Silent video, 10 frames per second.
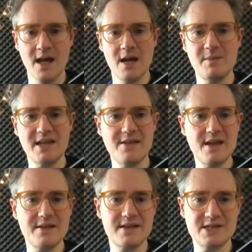But then the
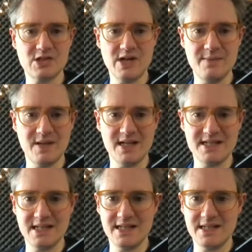other stream that I
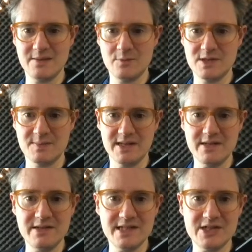did was my
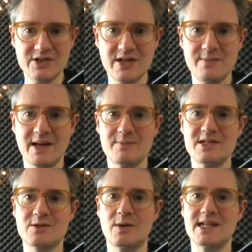Unity stream, and I'm
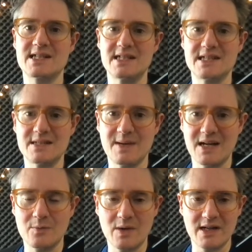just quite excited
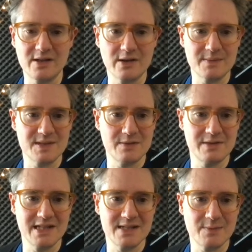about where I got up to with this.